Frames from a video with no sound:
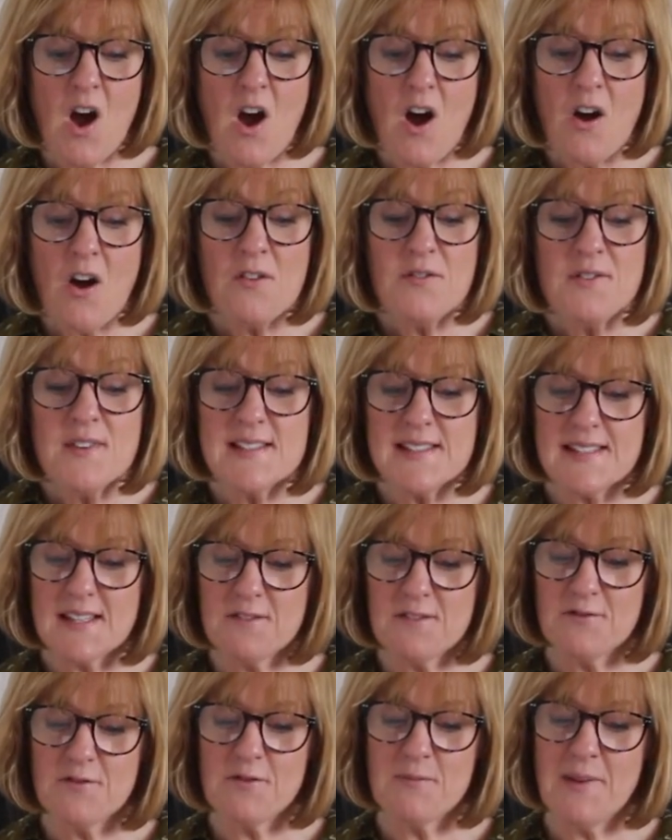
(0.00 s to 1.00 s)
On this
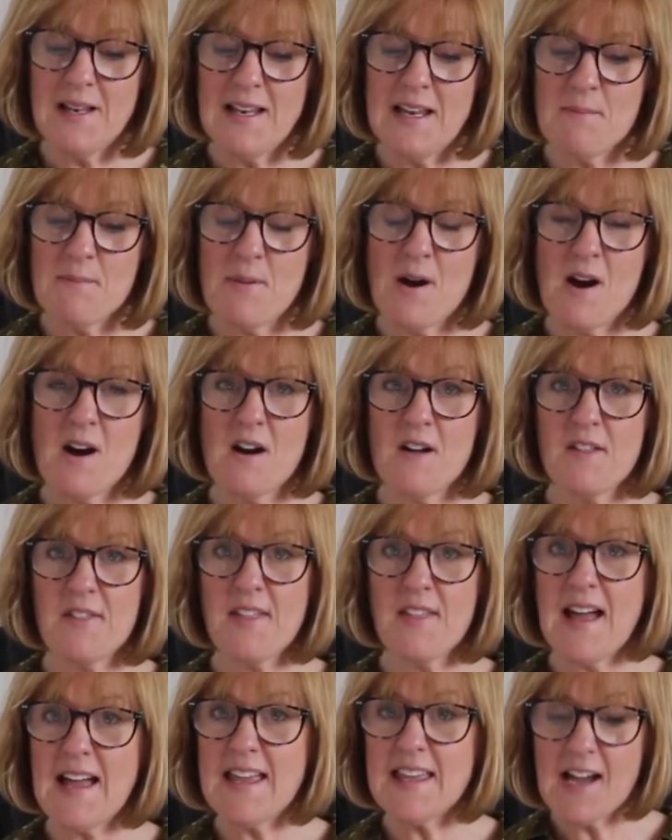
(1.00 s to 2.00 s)
unfamiliar path,
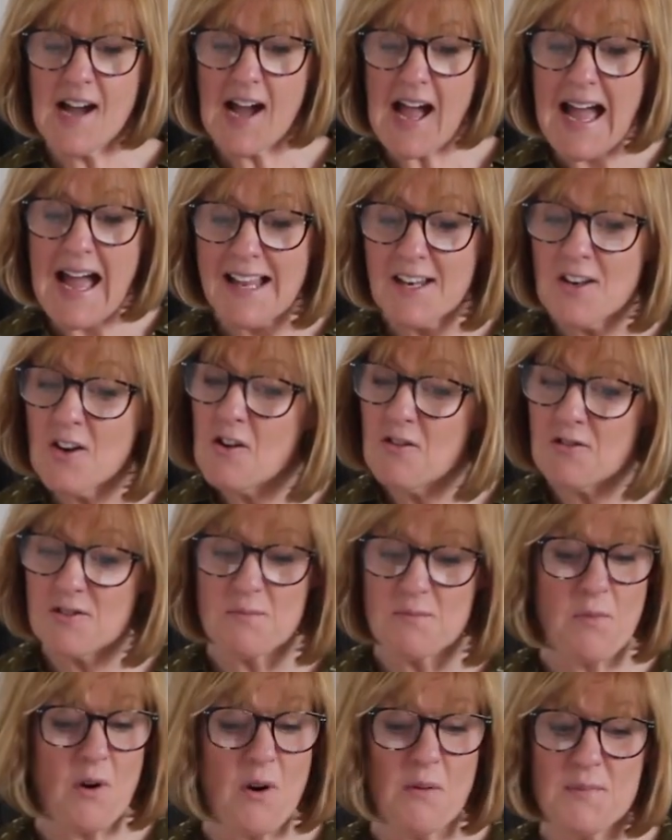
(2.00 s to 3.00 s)
I
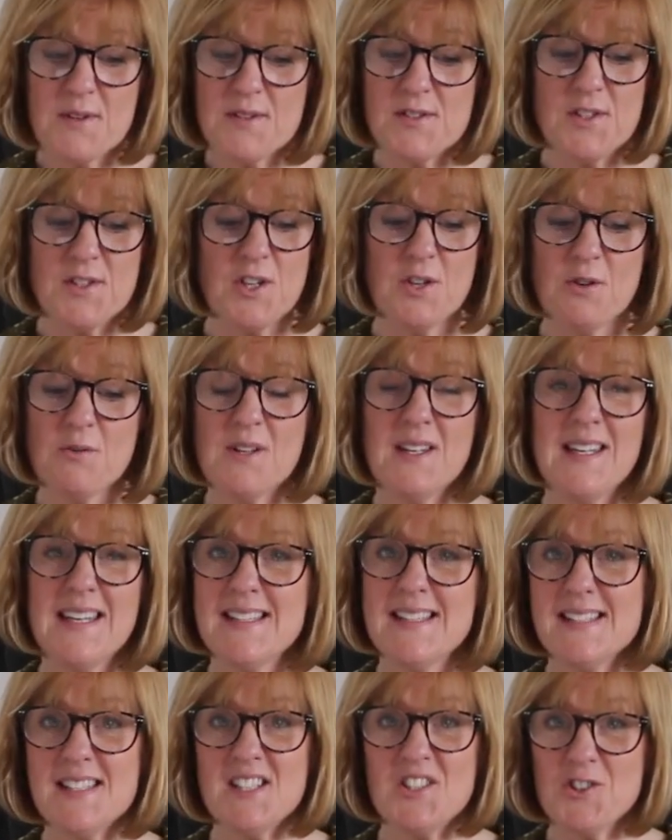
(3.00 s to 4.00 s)
cannot promise you an
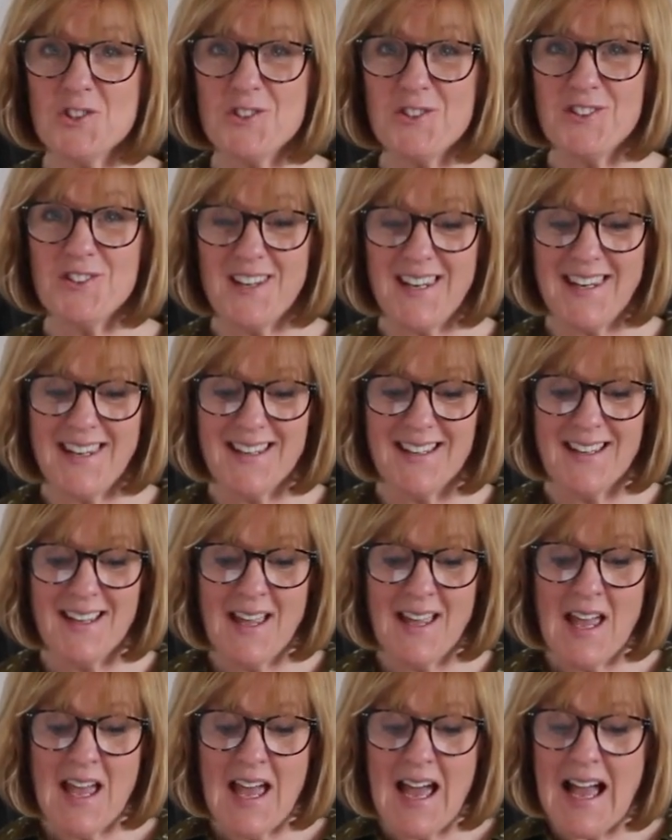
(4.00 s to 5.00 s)
easy journey.
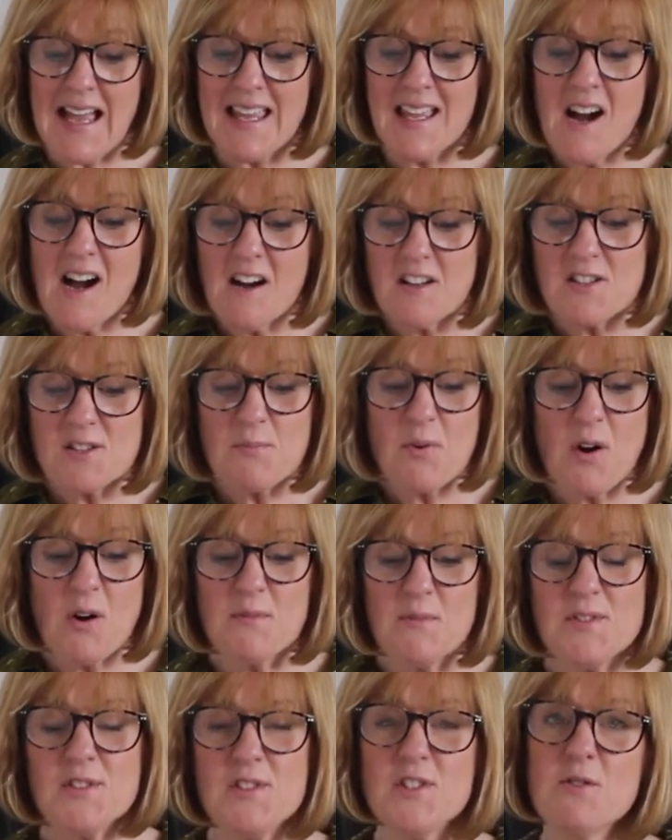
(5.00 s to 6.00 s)
I can't
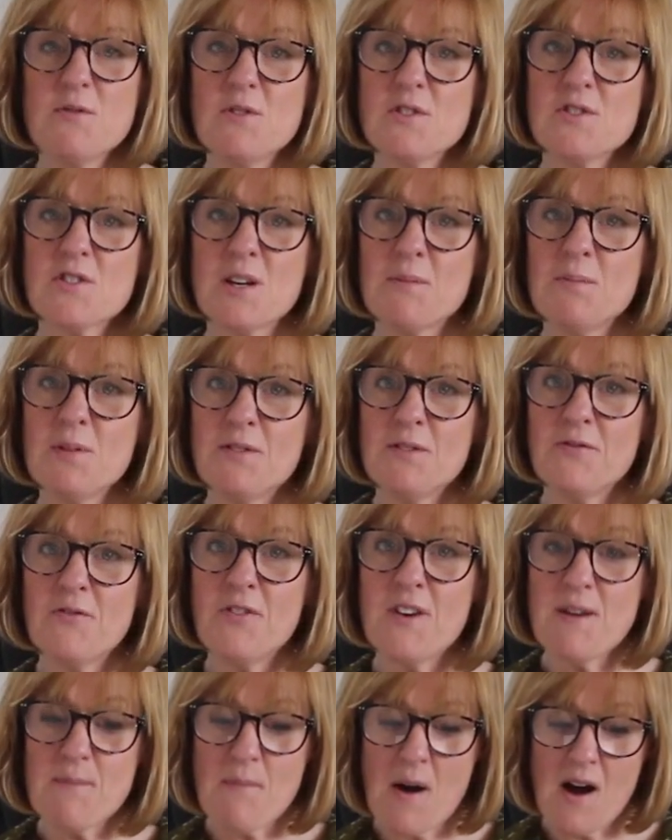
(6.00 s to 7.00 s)
promise you a trouble
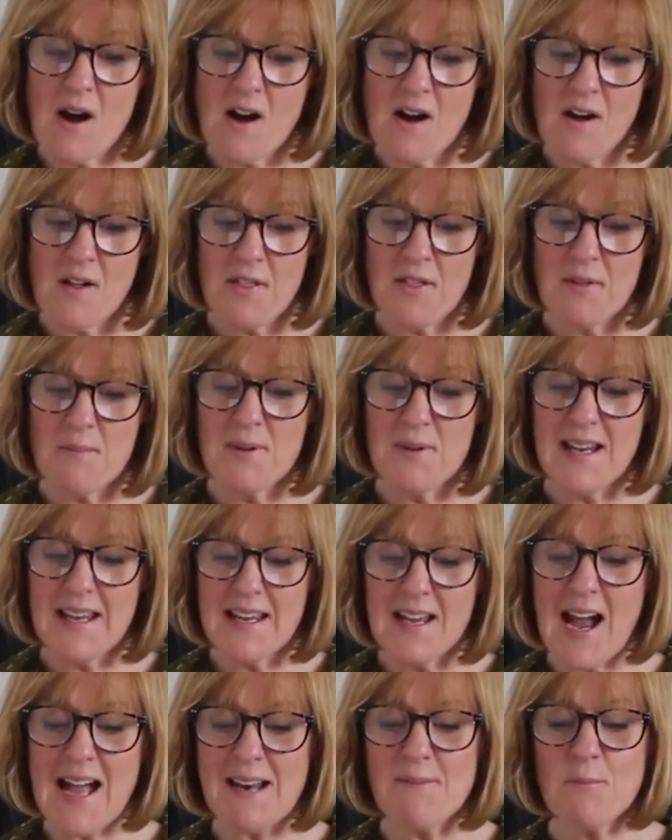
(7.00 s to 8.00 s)
free path, but I
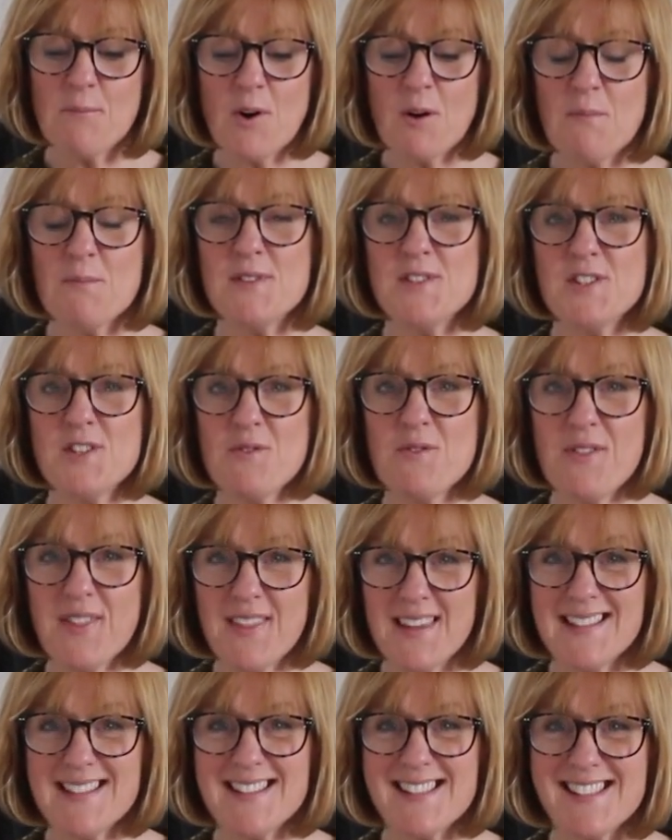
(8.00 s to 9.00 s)
can promise you
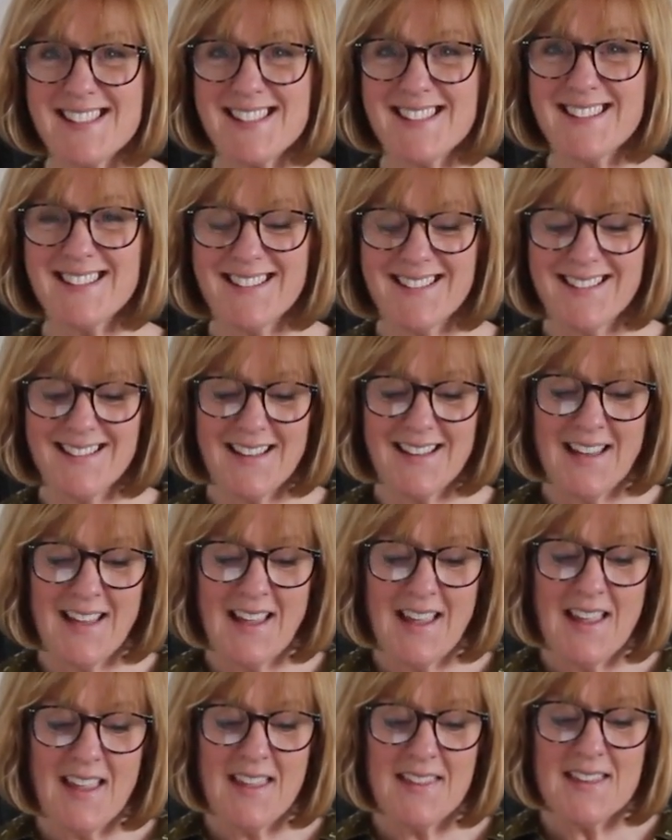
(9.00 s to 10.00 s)
this
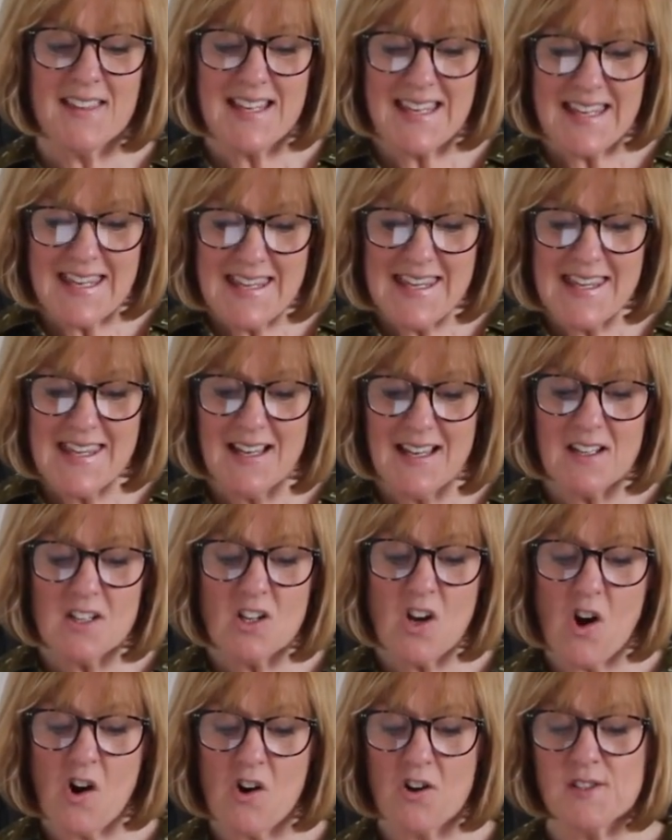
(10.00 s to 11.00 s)
that He,
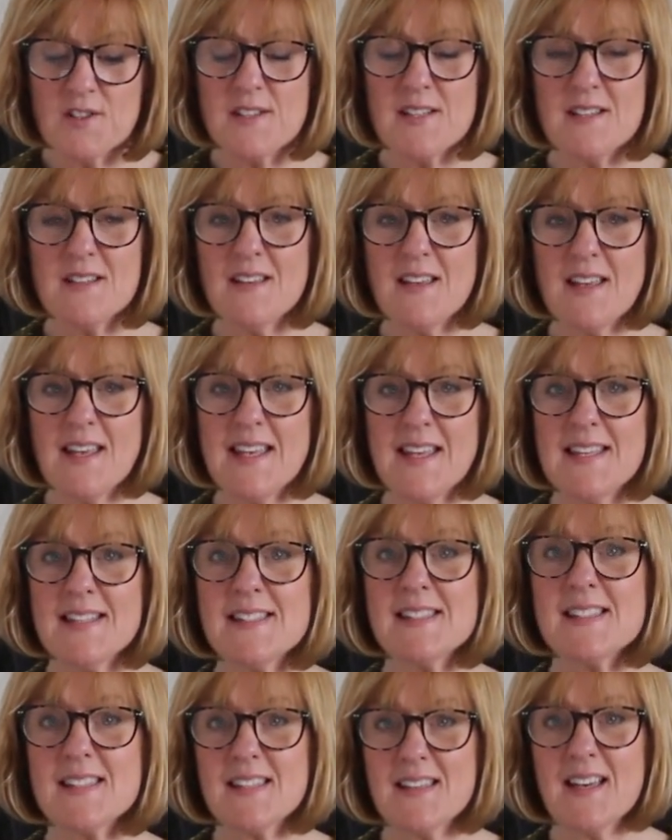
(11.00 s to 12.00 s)
God,
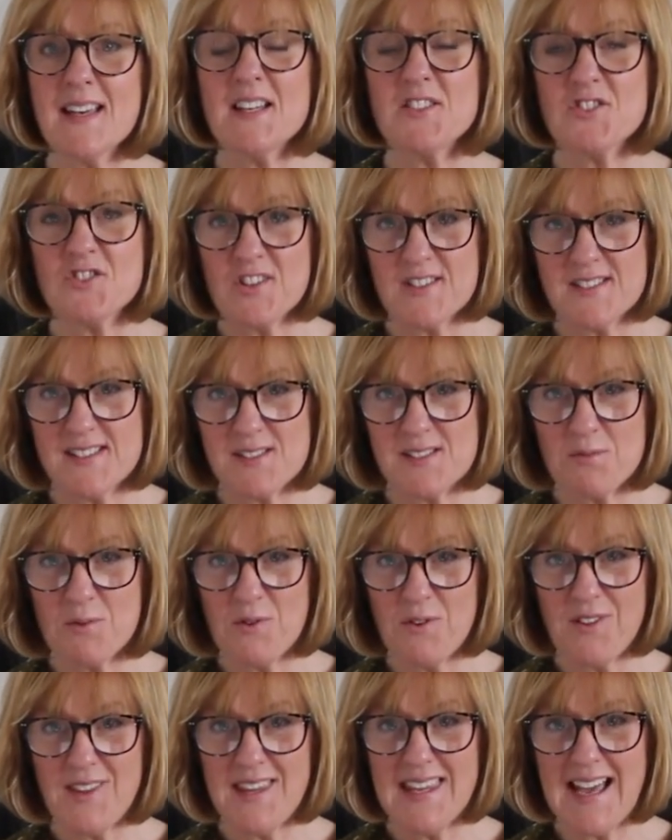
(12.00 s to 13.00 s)
is a
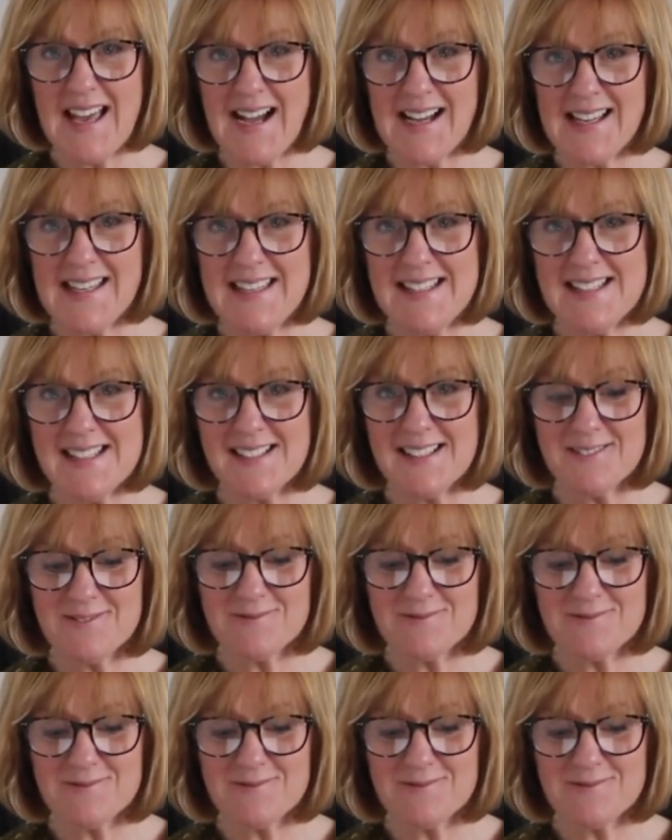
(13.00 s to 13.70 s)
trustworthy guide.